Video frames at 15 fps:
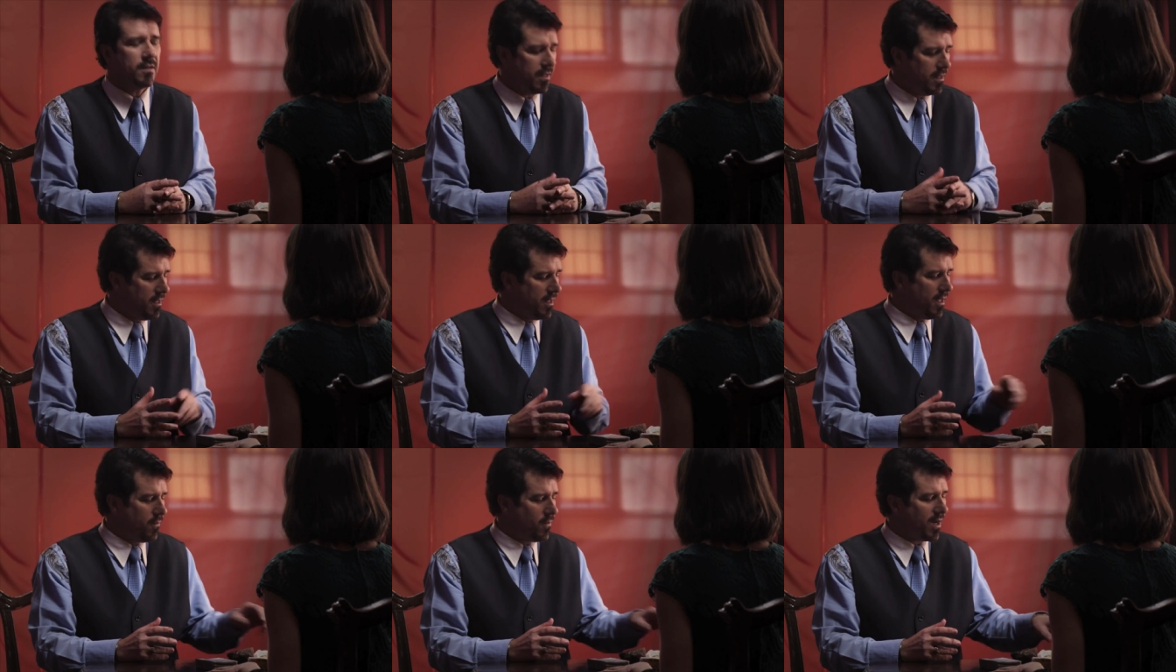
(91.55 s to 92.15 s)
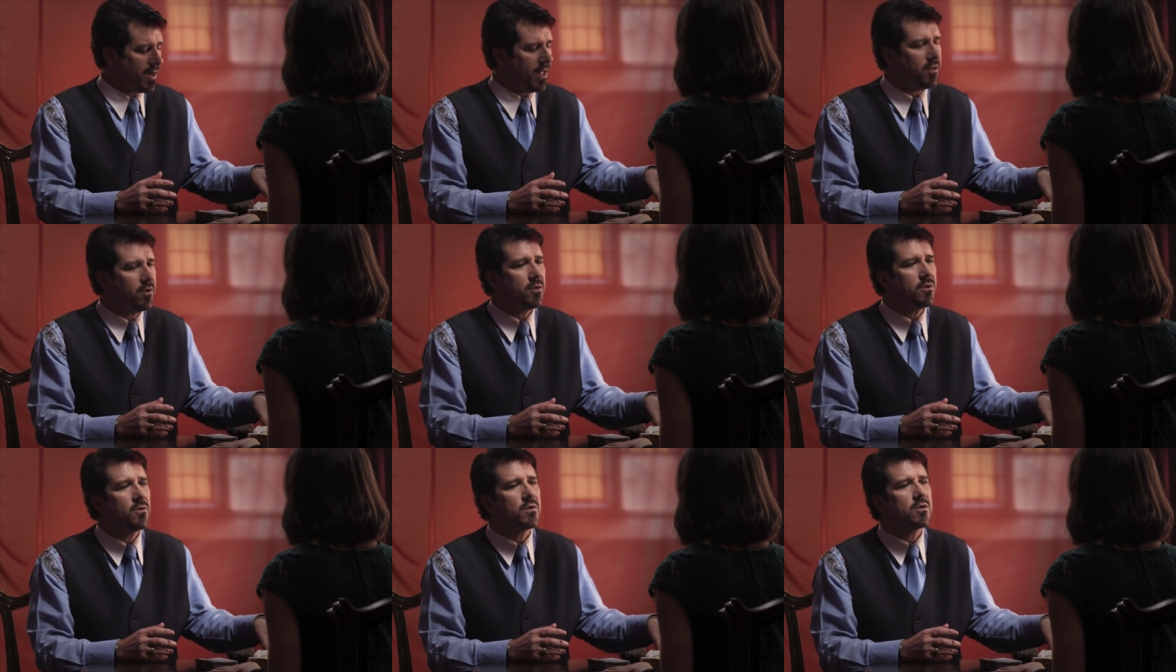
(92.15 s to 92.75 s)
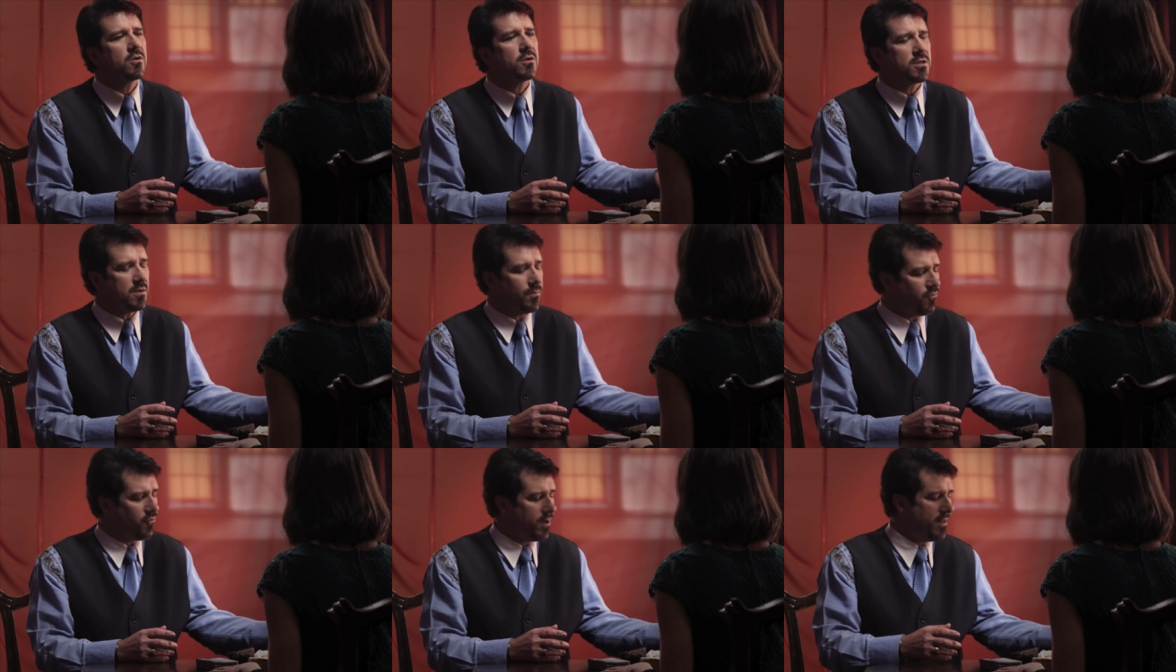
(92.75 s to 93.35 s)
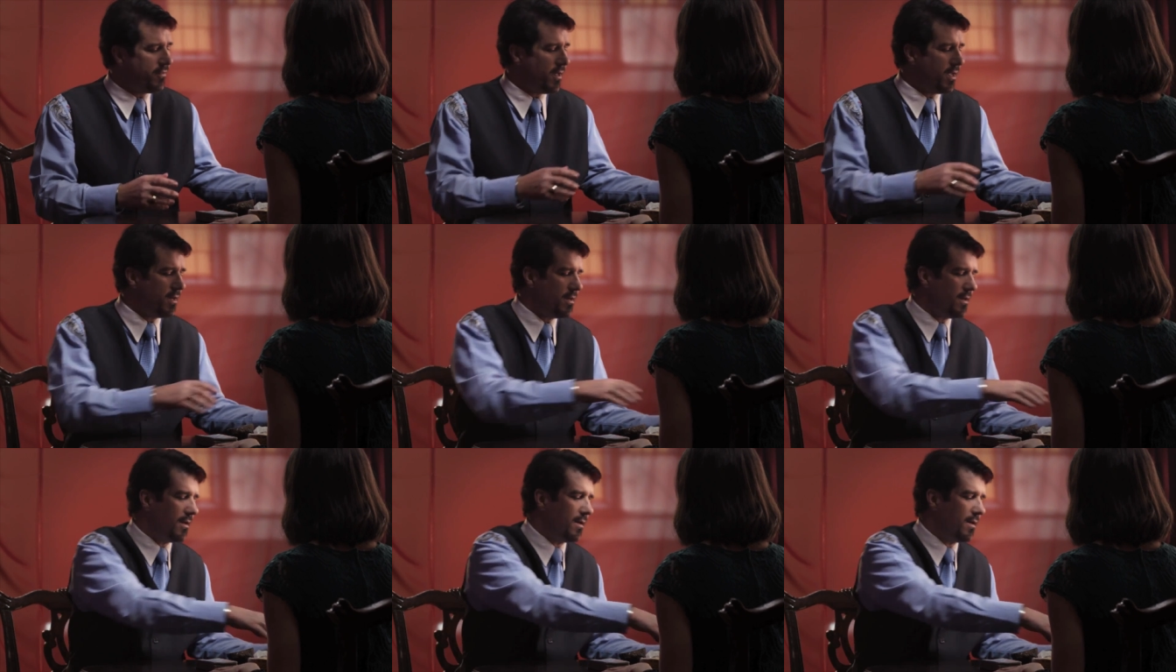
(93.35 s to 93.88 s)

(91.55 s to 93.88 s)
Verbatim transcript: And what I'd like you to do is just to breathe in